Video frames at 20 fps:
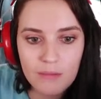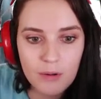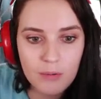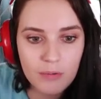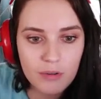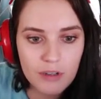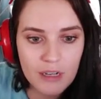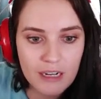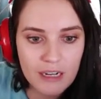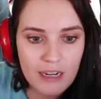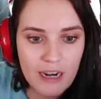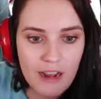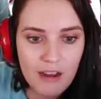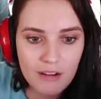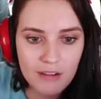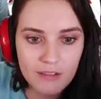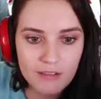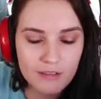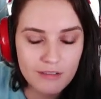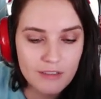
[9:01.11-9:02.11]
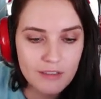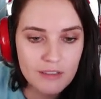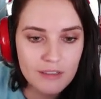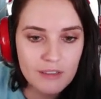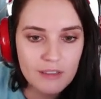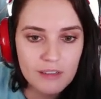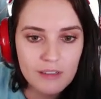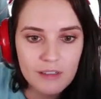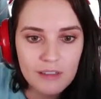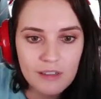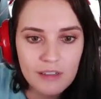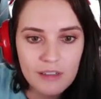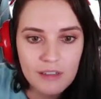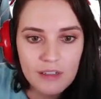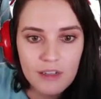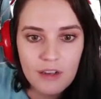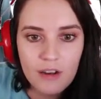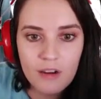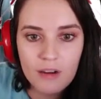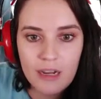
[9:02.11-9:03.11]
well, we'll get it out.
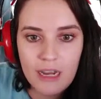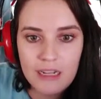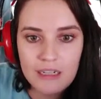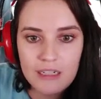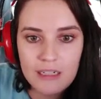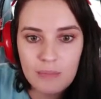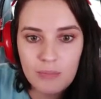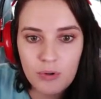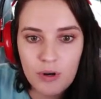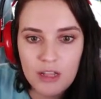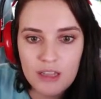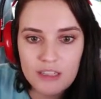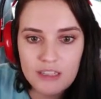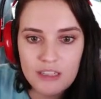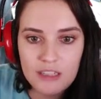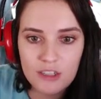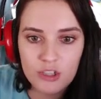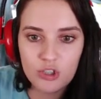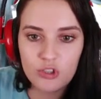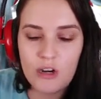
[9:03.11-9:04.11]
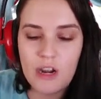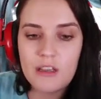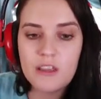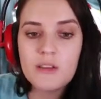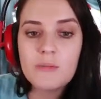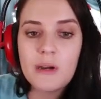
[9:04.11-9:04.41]
Okay, deep breaths. Extract the